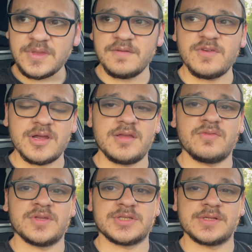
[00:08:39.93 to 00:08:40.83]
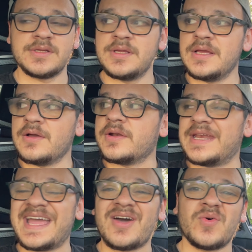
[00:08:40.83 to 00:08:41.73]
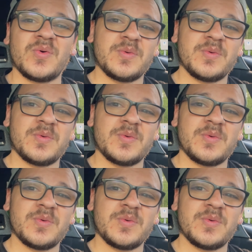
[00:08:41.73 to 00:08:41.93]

very efficient. Now,